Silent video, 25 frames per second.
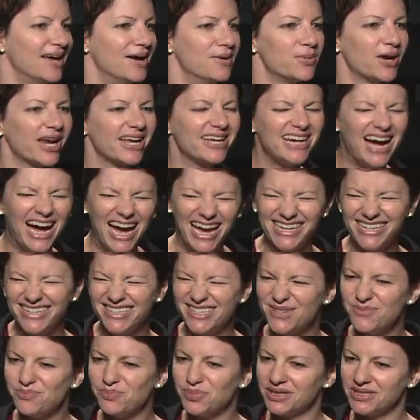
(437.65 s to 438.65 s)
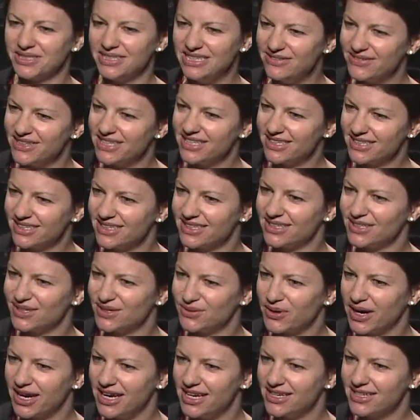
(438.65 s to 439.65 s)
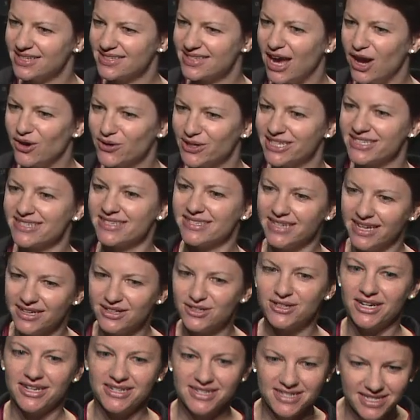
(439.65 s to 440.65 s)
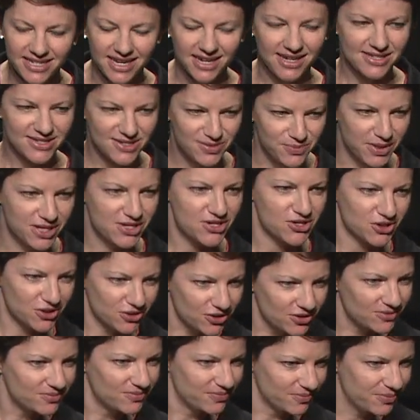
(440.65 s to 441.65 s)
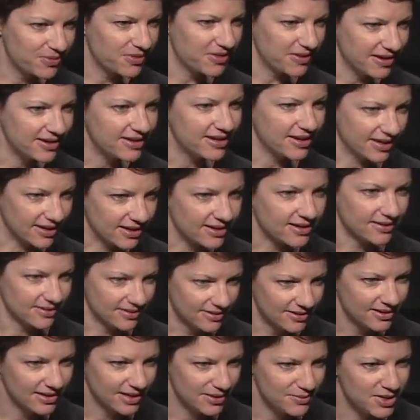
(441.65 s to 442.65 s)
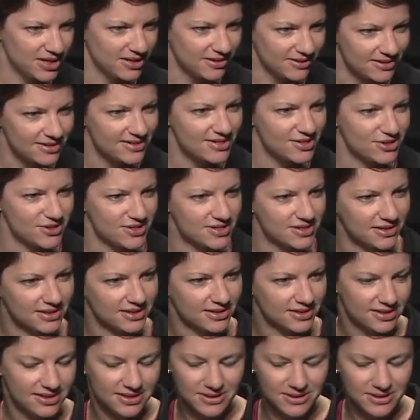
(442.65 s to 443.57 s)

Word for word: But I kind of didn't believe it, right? Because how can a standardized test measure thinking? I mean, seriously.